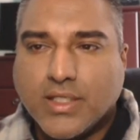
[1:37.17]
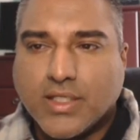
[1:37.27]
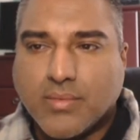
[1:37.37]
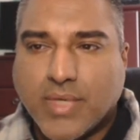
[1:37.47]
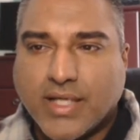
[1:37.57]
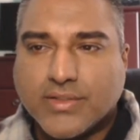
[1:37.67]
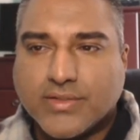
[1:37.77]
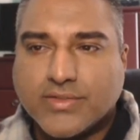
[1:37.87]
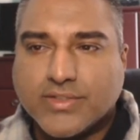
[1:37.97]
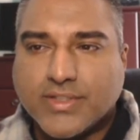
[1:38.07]

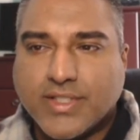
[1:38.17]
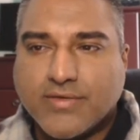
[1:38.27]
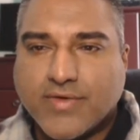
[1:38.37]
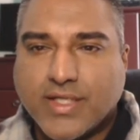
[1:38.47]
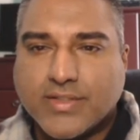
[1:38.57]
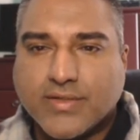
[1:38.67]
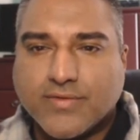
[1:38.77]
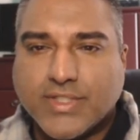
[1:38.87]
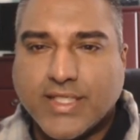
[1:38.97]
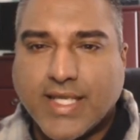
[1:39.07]
commanders in the event of
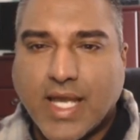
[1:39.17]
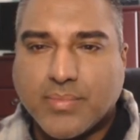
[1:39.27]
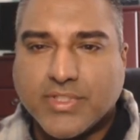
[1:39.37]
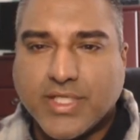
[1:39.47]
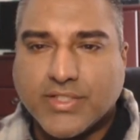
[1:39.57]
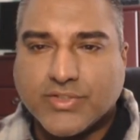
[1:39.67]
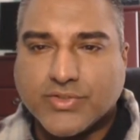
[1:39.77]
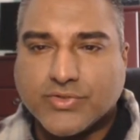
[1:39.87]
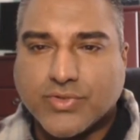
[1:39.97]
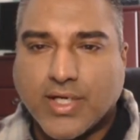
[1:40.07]
a decapitation
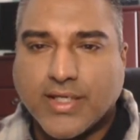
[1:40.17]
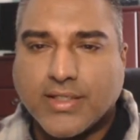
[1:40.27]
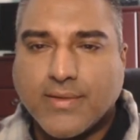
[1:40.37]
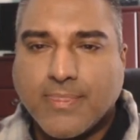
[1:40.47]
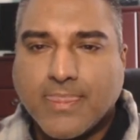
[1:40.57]
strike.